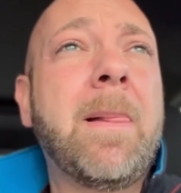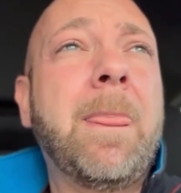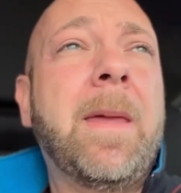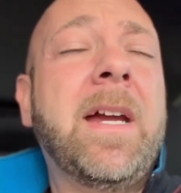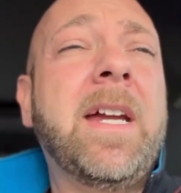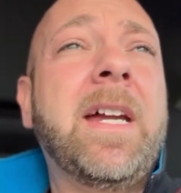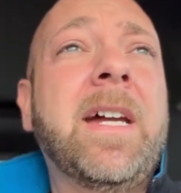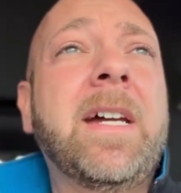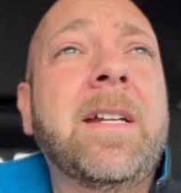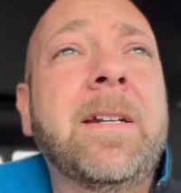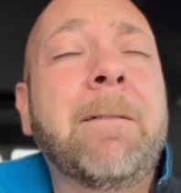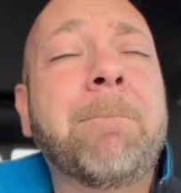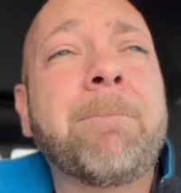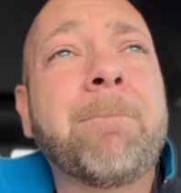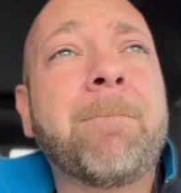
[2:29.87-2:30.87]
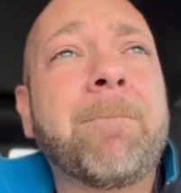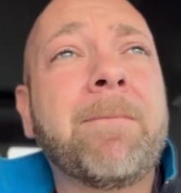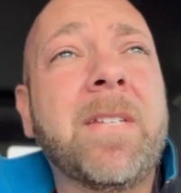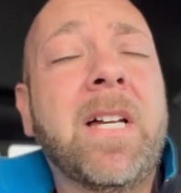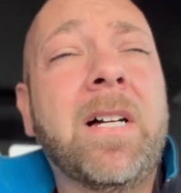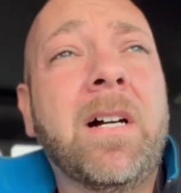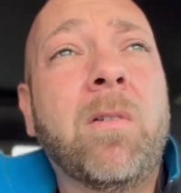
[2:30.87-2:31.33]
And
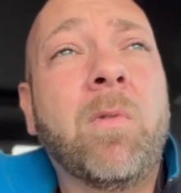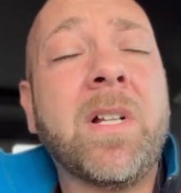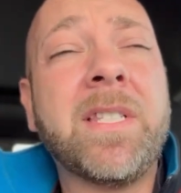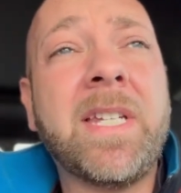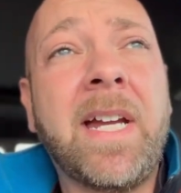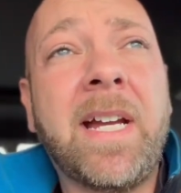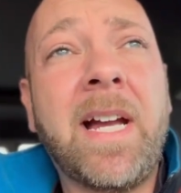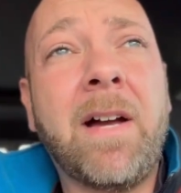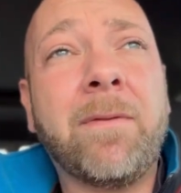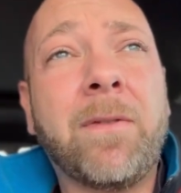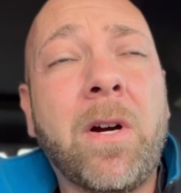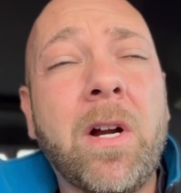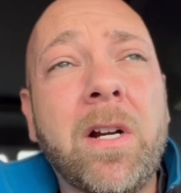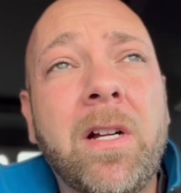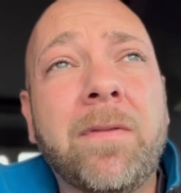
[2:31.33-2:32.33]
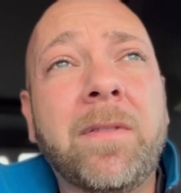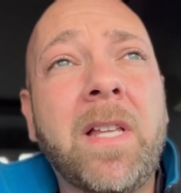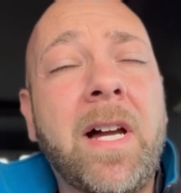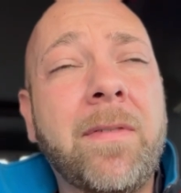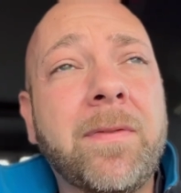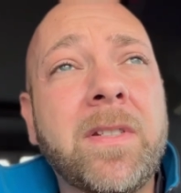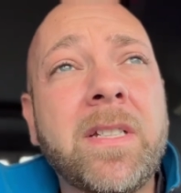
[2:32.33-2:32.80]
uh, once I got far enough
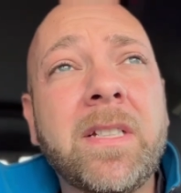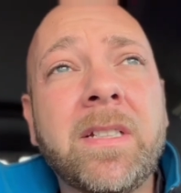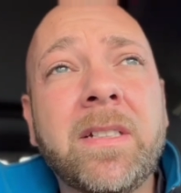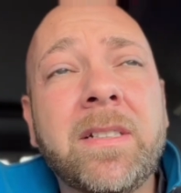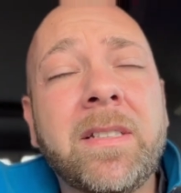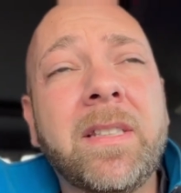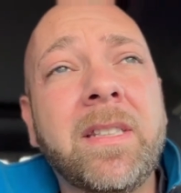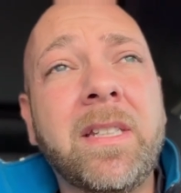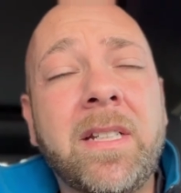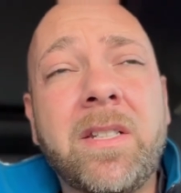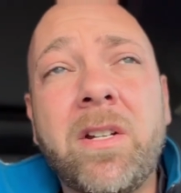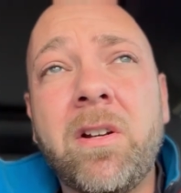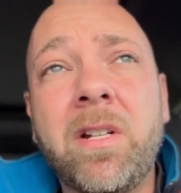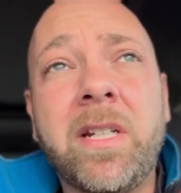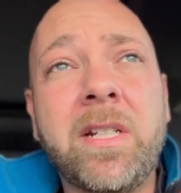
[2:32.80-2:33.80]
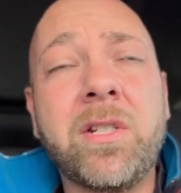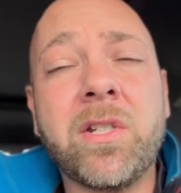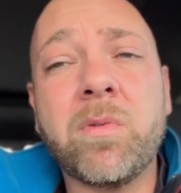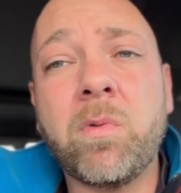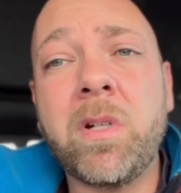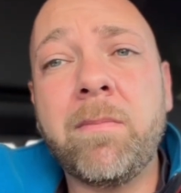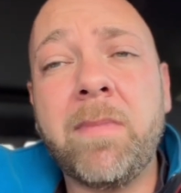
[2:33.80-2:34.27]
left, the eternity
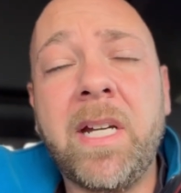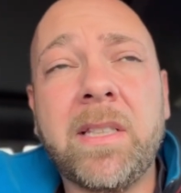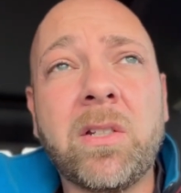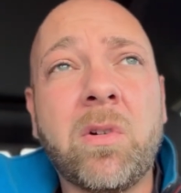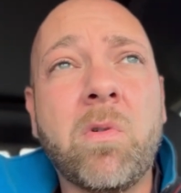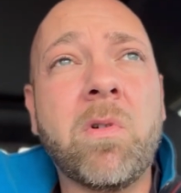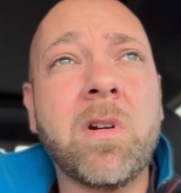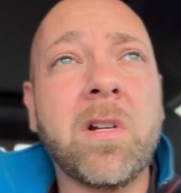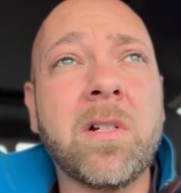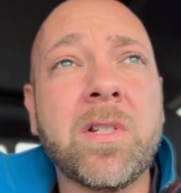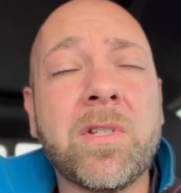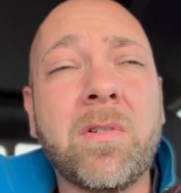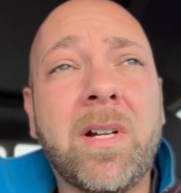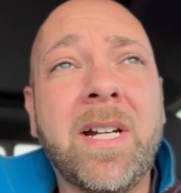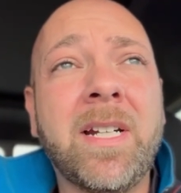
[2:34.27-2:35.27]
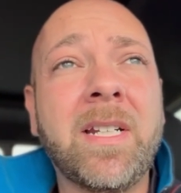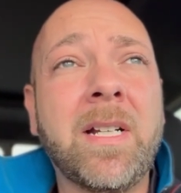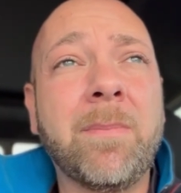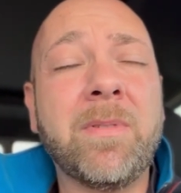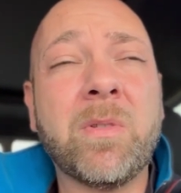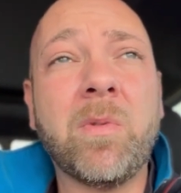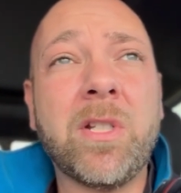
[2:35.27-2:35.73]
just wouldn't make the corner. So I ended
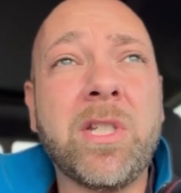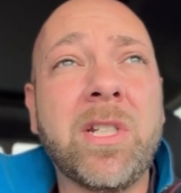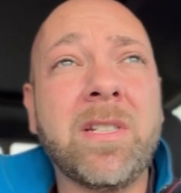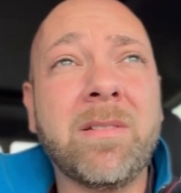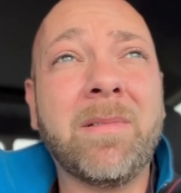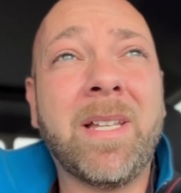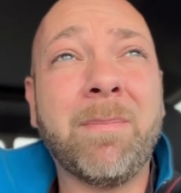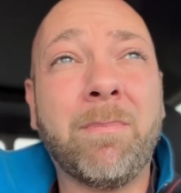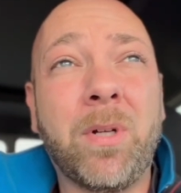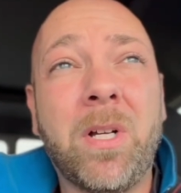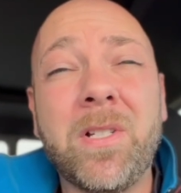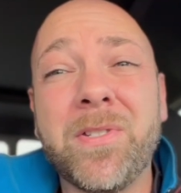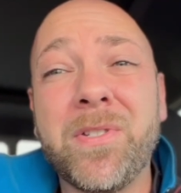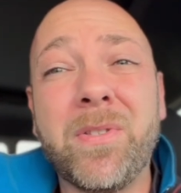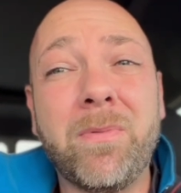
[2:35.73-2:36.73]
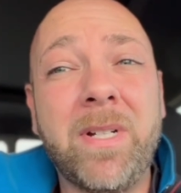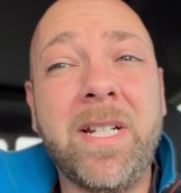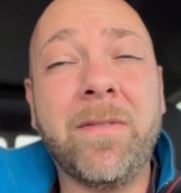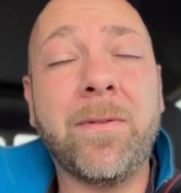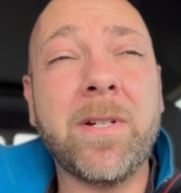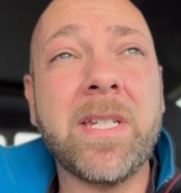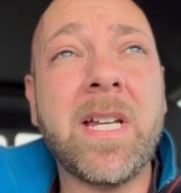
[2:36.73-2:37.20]
up switching with balls three
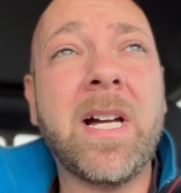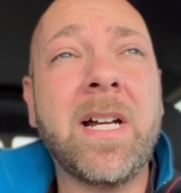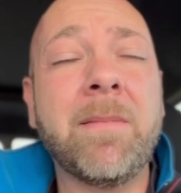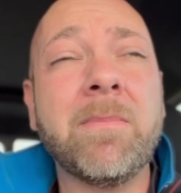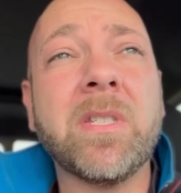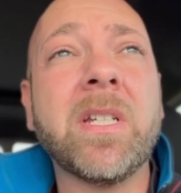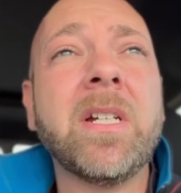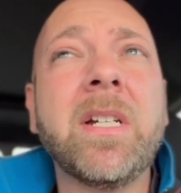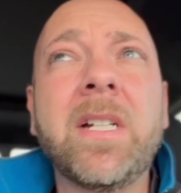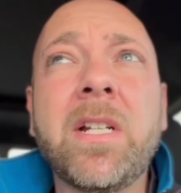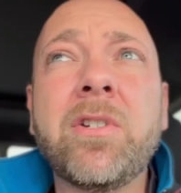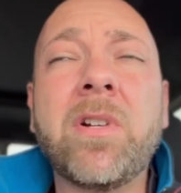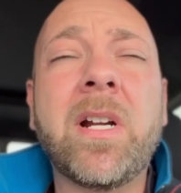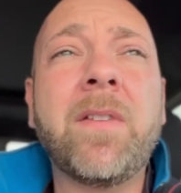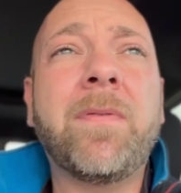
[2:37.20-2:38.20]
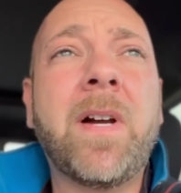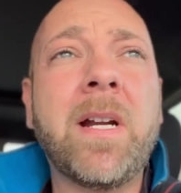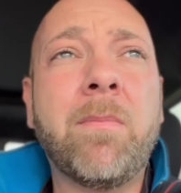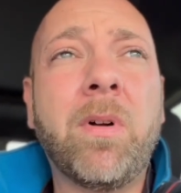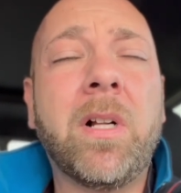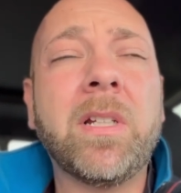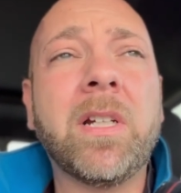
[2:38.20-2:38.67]
different times, trying to find a
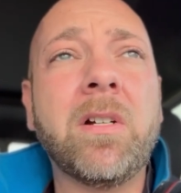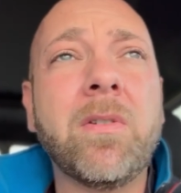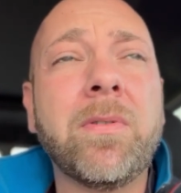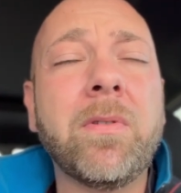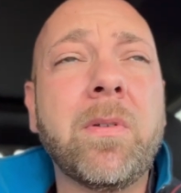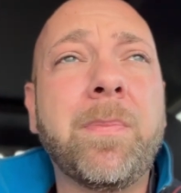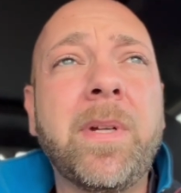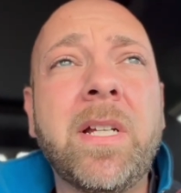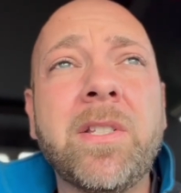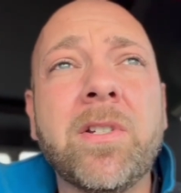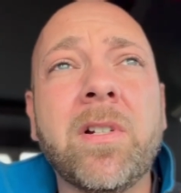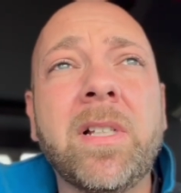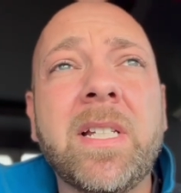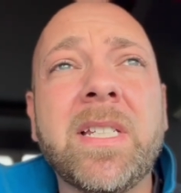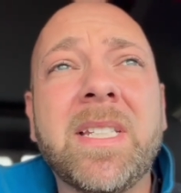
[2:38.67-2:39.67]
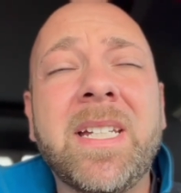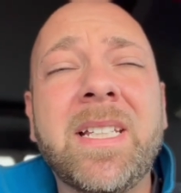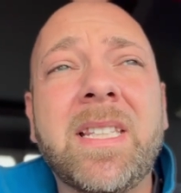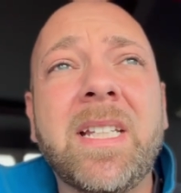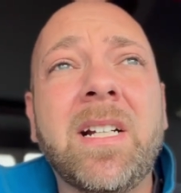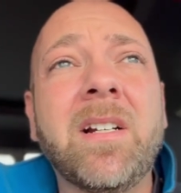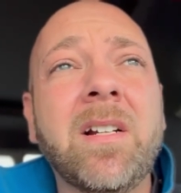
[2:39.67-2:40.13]
ball to go through the pins or at least
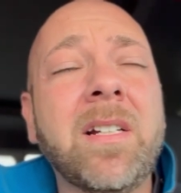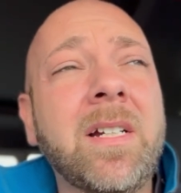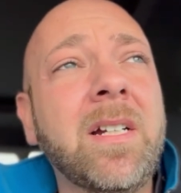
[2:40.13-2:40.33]
get there.